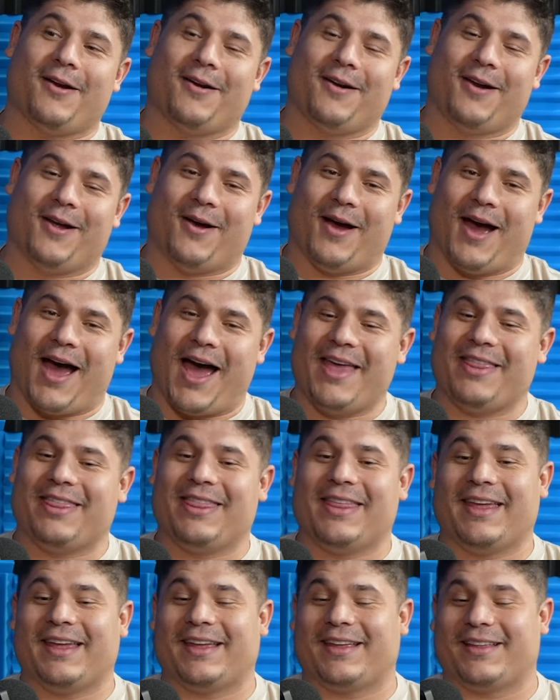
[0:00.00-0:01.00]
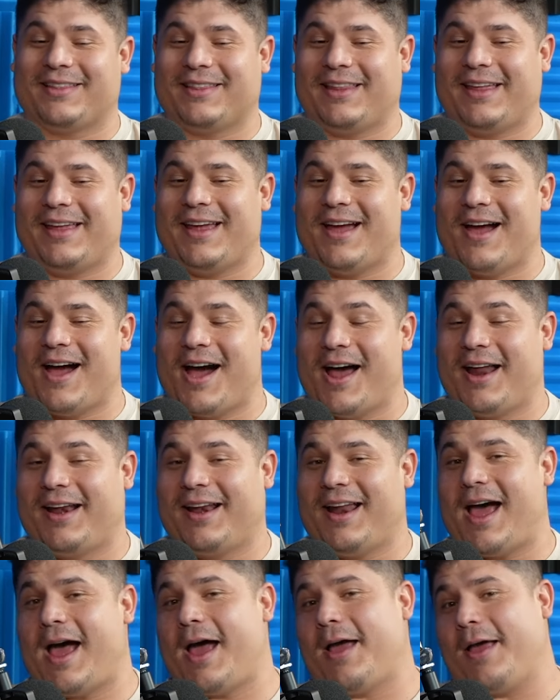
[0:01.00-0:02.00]
know. I think Leon,
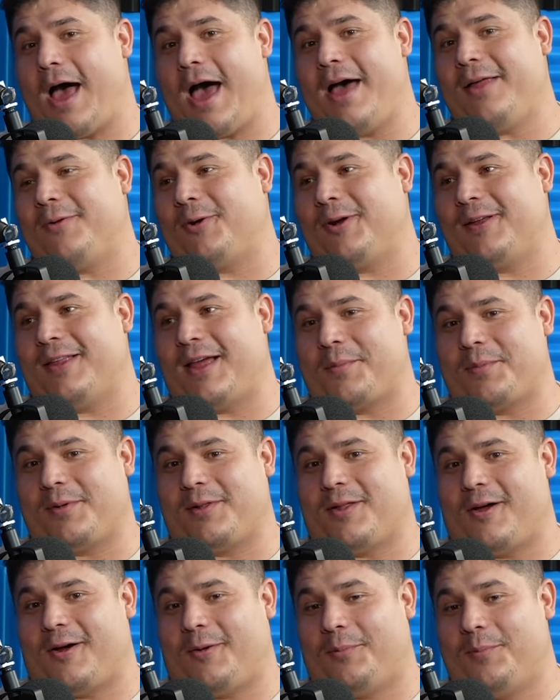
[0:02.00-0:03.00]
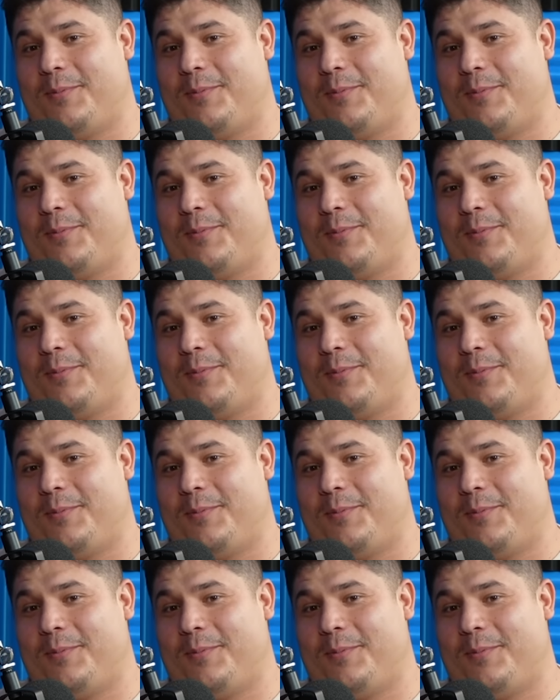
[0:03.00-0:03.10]
I, I really like Bilal. What are